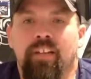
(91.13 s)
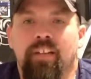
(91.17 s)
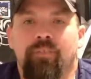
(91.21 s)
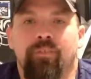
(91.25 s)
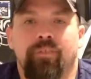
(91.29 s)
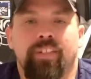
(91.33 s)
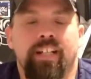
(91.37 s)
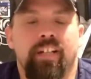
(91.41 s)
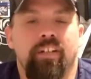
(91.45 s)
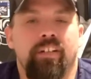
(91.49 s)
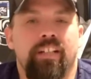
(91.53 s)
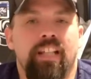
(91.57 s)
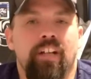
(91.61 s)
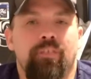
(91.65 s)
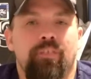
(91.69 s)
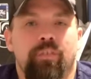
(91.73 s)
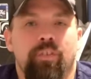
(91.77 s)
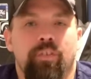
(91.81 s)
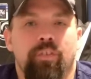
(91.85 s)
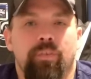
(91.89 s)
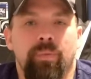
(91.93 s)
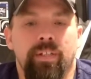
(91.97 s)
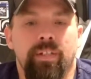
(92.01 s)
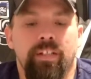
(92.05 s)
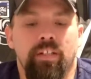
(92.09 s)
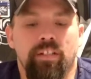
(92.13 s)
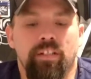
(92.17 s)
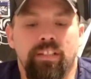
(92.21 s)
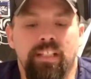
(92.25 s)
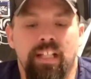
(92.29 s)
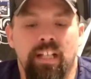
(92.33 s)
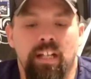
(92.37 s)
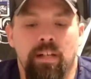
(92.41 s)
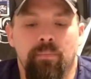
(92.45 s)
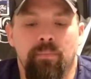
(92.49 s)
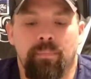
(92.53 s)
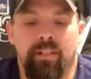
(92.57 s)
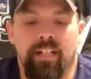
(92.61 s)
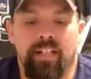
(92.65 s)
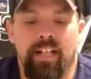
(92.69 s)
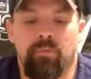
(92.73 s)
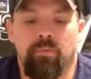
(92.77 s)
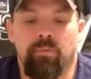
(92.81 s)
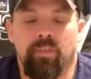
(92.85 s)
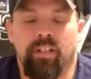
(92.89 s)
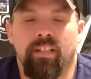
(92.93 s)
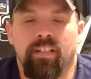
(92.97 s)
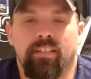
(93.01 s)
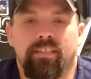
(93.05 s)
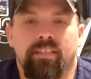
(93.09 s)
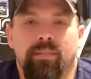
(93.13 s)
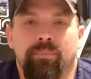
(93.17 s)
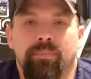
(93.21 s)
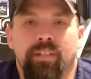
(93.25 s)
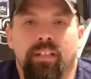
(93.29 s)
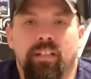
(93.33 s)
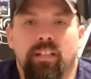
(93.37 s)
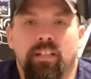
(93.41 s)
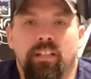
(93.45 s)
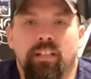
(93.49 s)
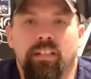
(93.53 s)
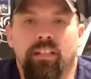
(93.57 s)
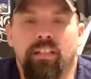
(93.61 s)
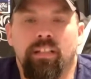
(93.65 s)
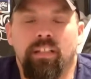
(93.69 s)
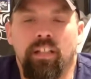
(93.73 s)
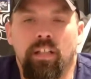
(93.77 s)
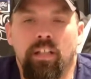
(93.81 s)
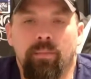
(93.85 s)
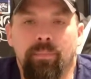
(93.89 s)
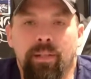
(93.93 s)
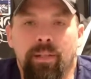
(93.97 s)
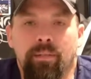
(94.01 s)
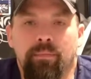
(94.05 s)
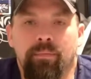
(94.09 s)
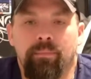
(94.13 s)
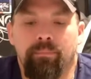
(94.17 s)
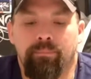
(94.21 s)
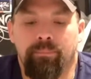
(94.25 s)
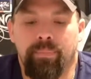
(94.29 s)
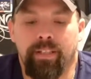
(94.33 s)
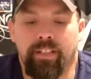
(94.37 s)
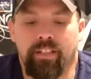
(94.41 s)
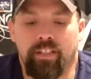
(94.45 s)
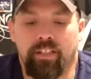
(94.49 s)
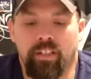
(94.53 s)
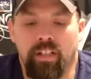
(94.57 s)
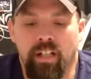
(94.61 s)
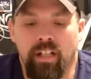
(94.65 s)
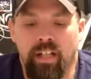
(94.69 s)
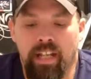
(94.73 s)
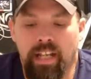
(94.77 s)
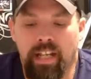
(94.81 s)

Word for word: I've carried that for three years, but I wanted something a little bit bigger